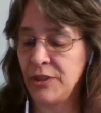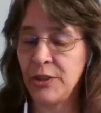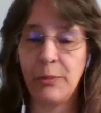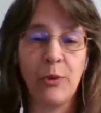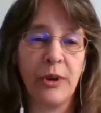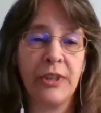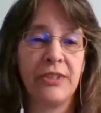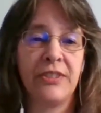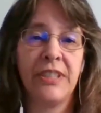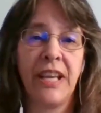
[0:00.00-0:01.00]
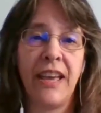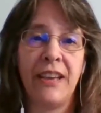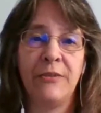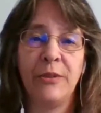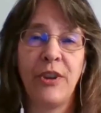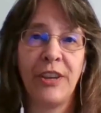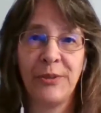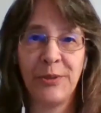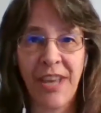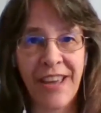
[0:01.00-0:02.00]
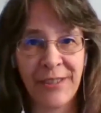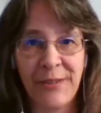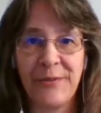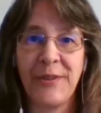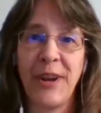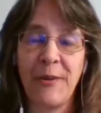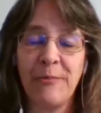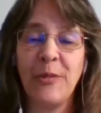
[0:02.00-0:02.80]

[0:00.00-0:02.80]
supports and we're not used to asking for help.